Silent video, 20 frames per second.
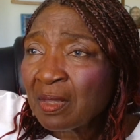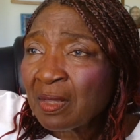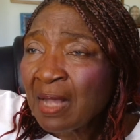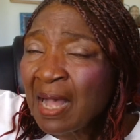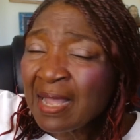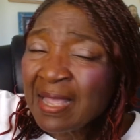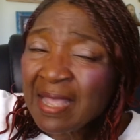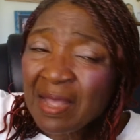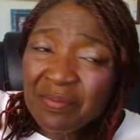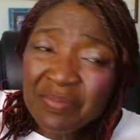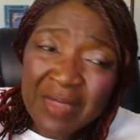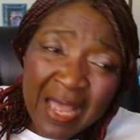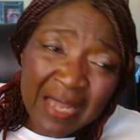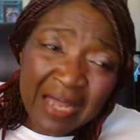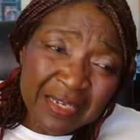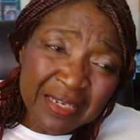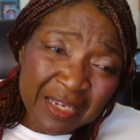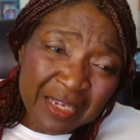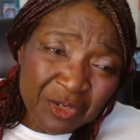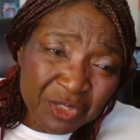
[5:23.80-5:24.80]
I am
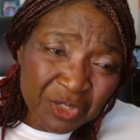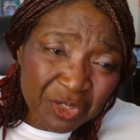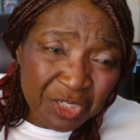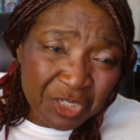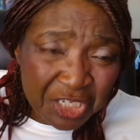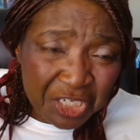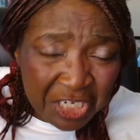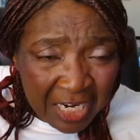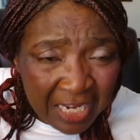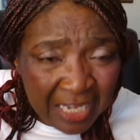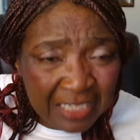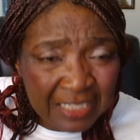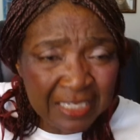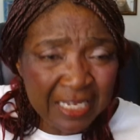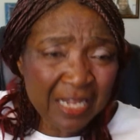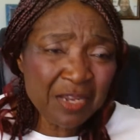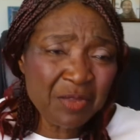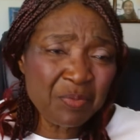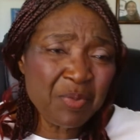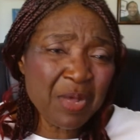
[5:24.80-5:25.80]
not here to chase
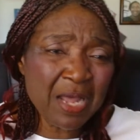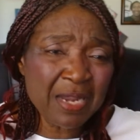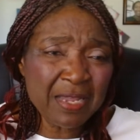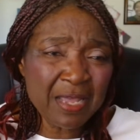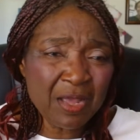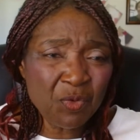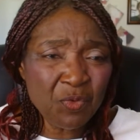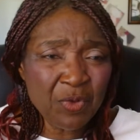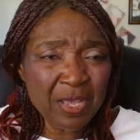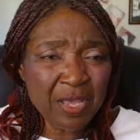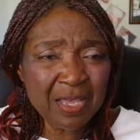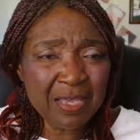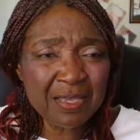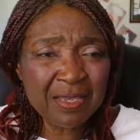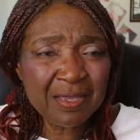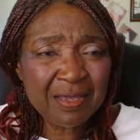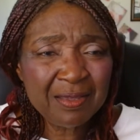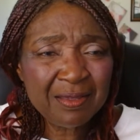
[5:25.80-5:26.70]
anybody away.